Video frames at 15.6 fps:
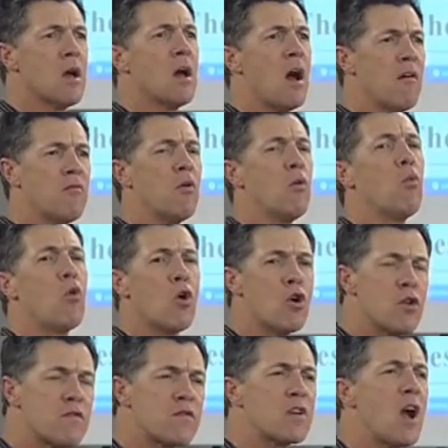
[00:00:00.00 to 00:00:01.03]
of the Word
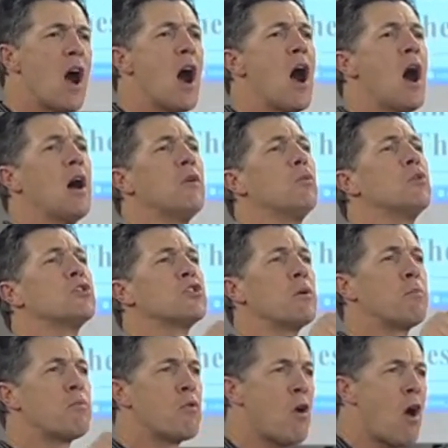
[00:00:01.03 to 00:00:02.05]
of God was the
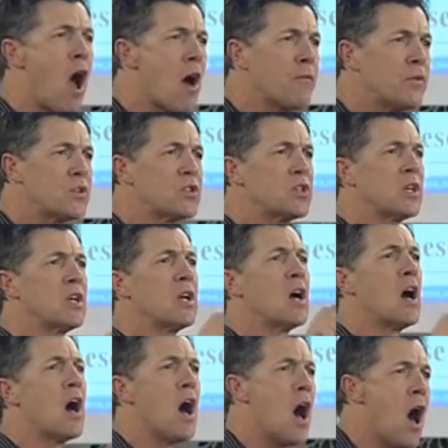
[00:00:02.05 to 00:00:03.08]
prophecy
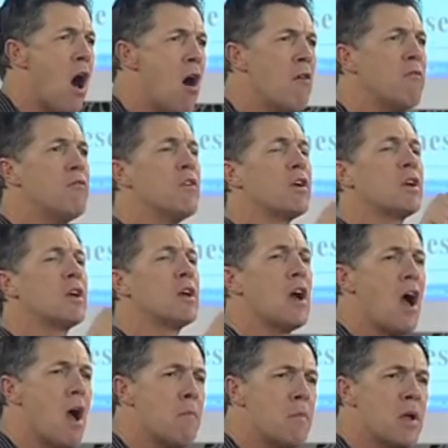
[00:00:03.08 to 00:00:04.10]
of the
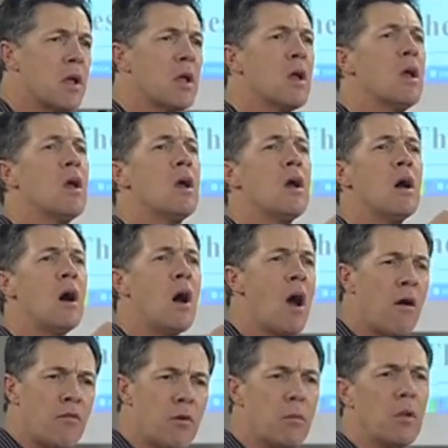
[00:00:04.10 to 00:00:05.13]
coming
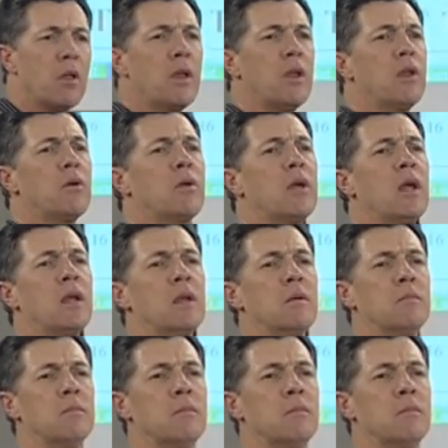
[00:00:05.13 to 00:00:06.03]
of the millennial kingdom.